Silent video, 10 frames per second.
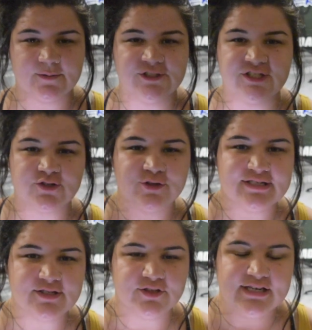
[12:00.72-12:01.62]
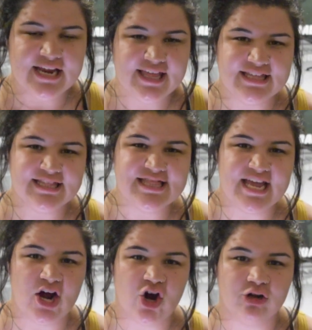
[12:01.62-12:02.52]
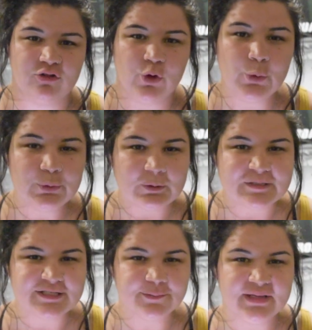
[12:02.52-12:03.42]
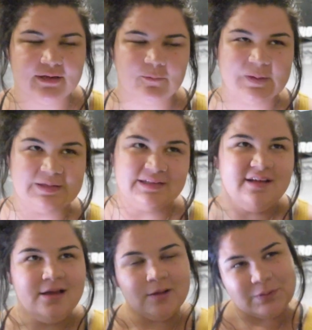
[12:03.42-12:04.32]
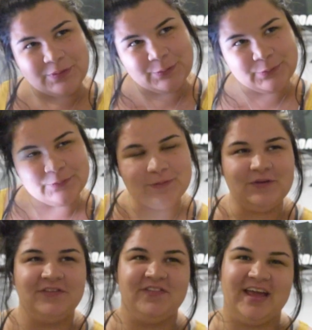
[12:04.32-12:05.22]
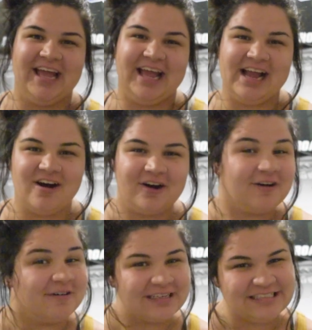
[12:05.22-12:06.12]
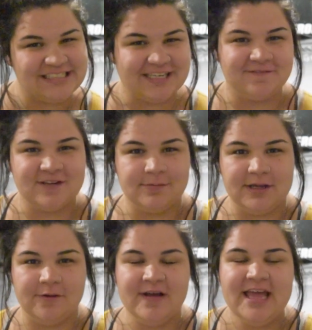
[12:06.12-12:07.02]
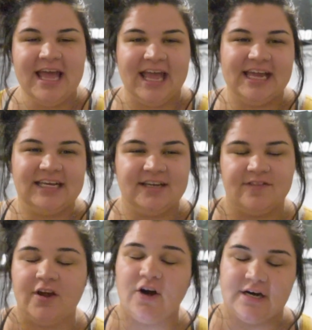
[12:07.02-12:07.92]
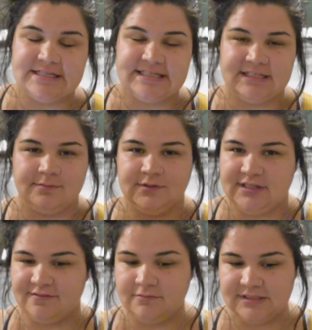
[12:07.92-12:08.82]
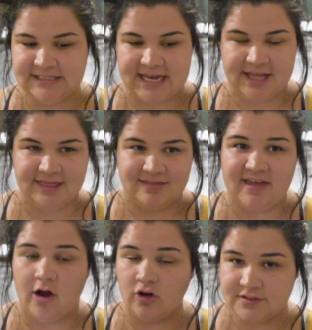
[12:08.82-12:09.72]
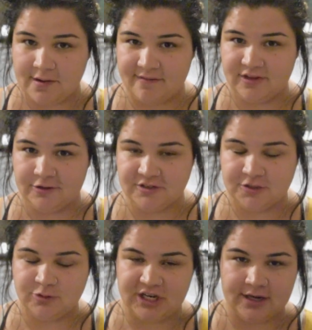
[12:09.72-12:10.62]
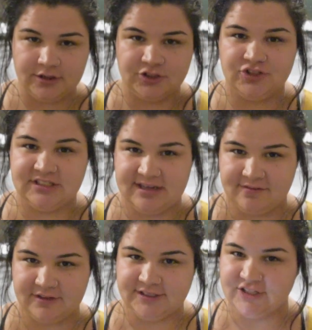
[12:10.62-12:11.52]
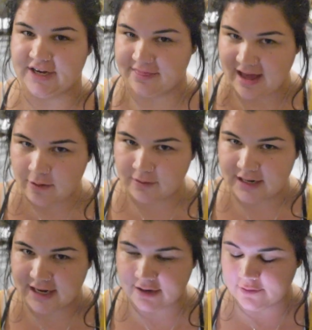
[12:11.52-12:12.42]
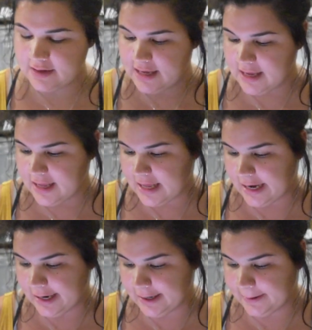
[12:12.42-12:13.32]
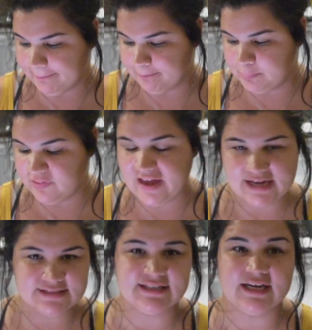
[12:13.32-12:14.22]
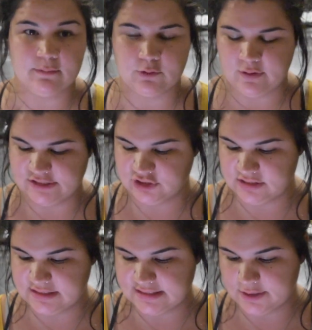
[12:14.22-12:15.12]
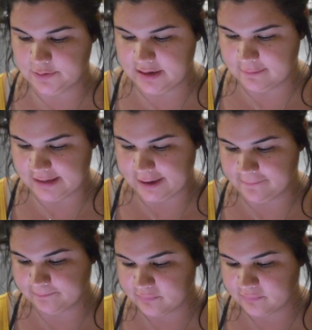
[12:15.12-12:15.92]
which is Crystal and Nathan, they are local to me. Well, local, they are in DFW, and they're awesome. Love them to death. They also have a YouTube channel. You should definitely check that one out. But they asked a couple questions, so here we go.